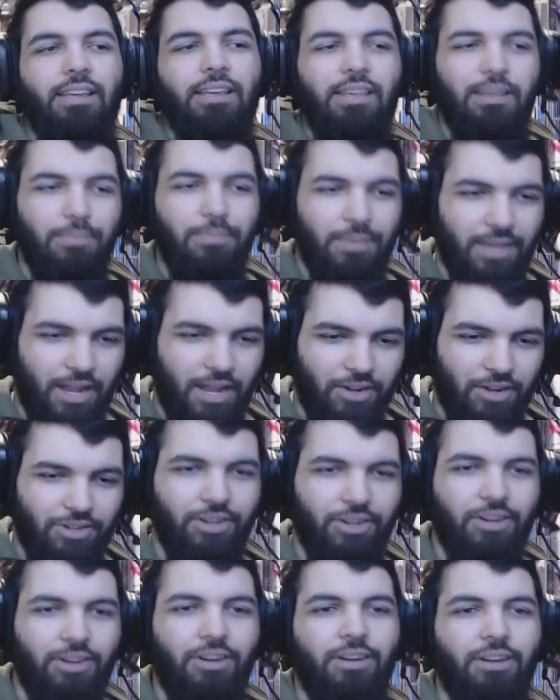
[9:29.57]
Him catching
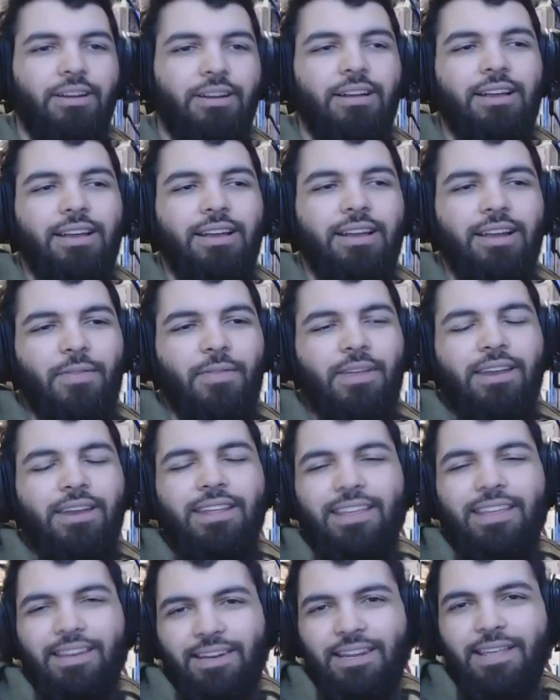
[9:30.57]
her, and then he
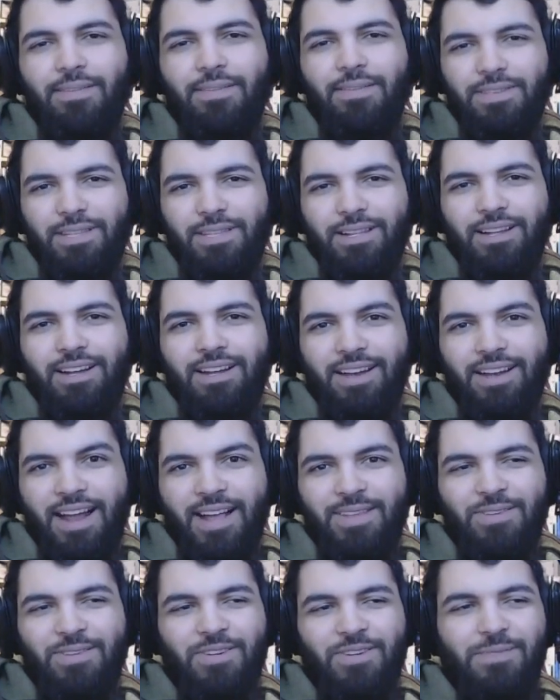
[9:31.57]
leaves the
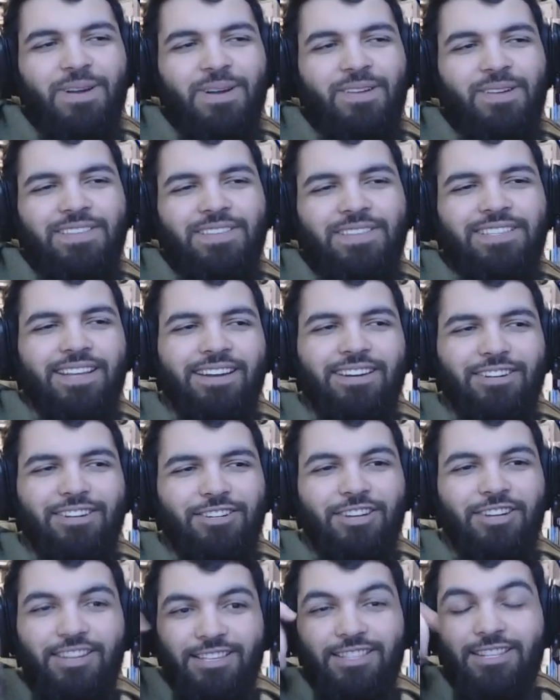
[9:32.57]
classroom, and all of a sudden
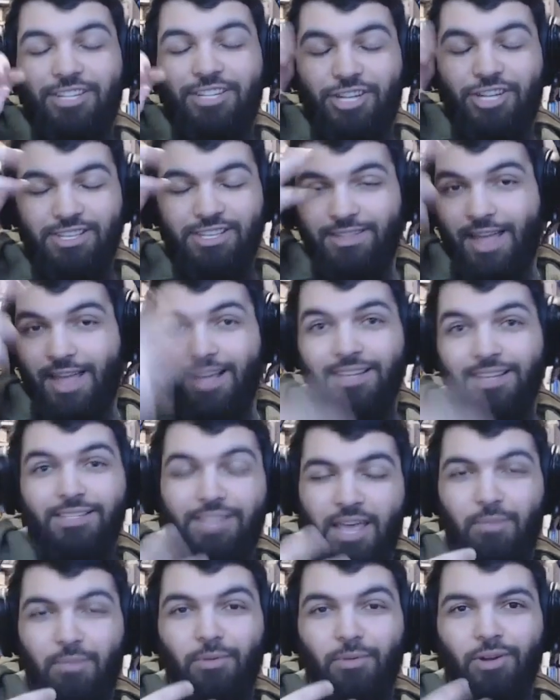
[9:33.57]
that
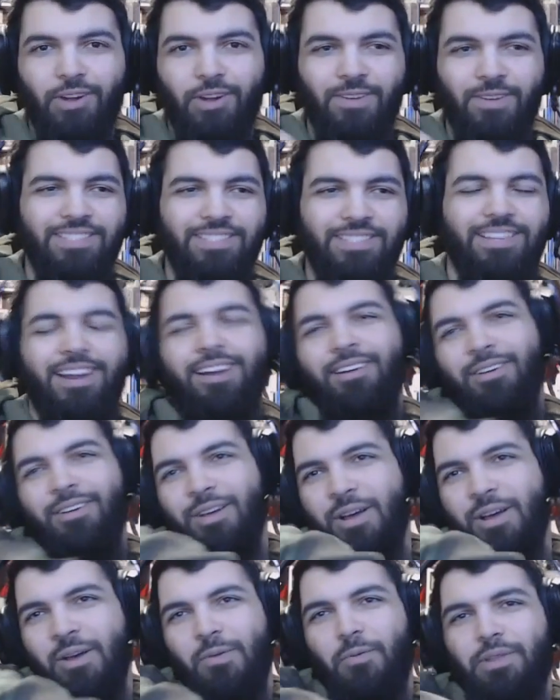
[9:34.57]
same girl is there
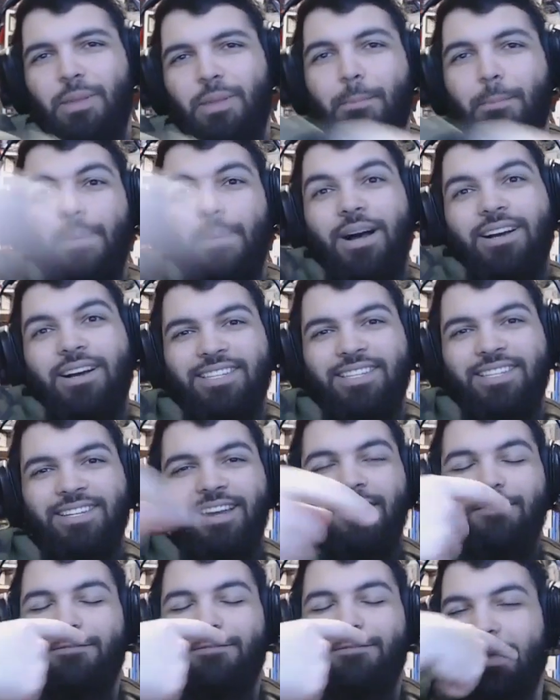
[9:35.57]
with a box
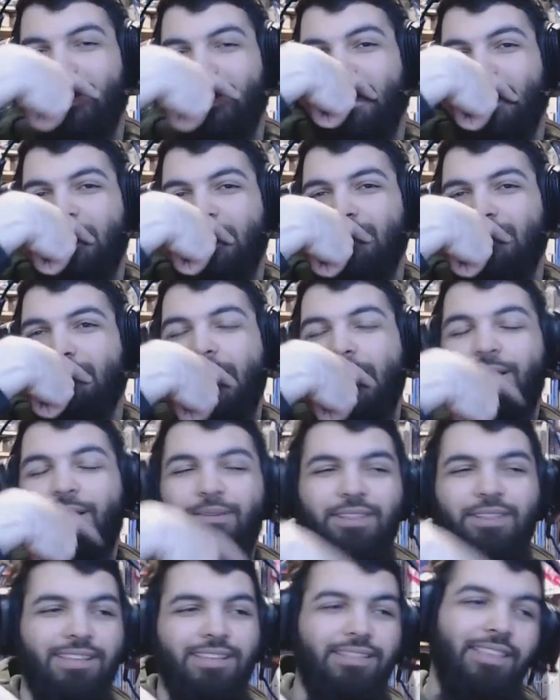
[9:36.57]
knife into his mouth,
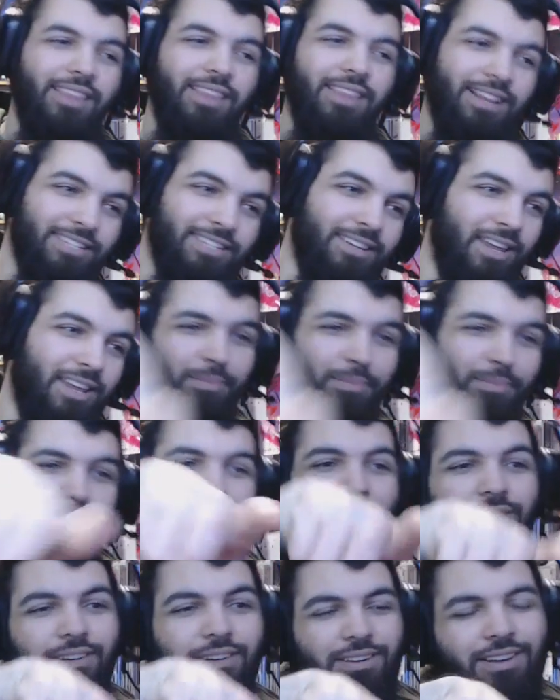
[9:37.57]
and then a
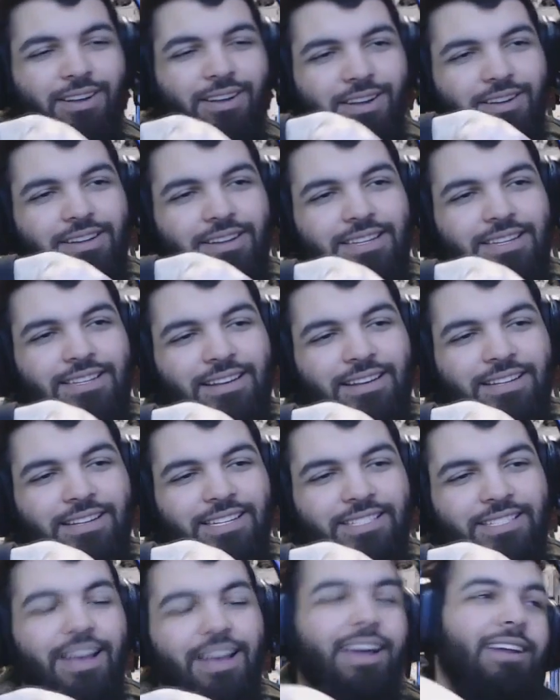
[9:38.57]
stapler on the
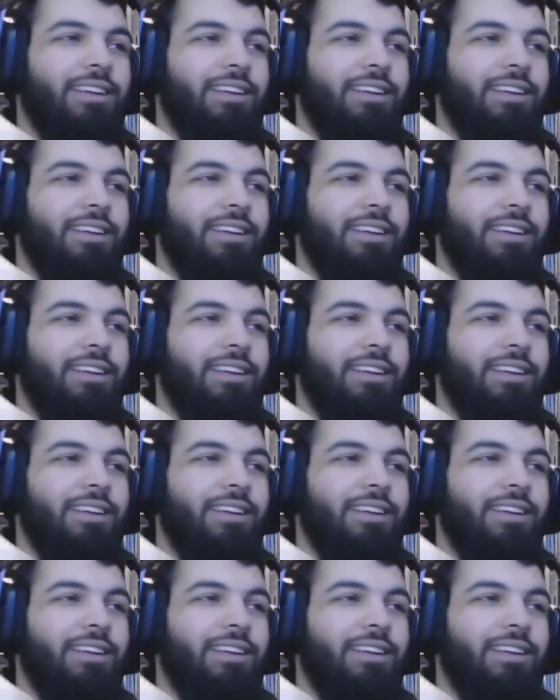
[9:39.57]
side.